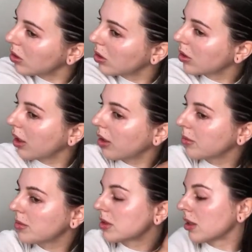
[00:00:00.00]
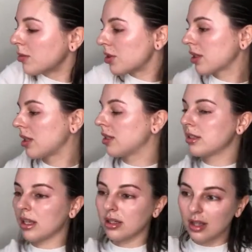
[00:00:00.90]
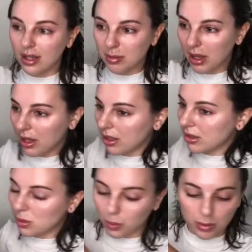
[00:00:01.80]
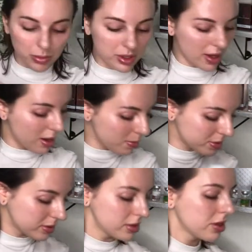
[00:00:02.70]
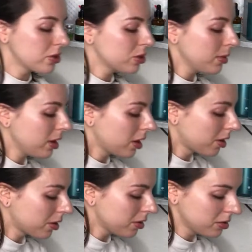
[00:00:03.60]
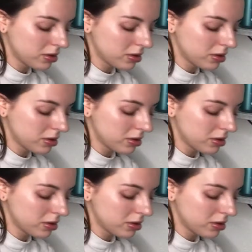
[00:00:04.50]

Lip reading: Okay, so I'm just going to sanitize my hands one more time since I touched my hair.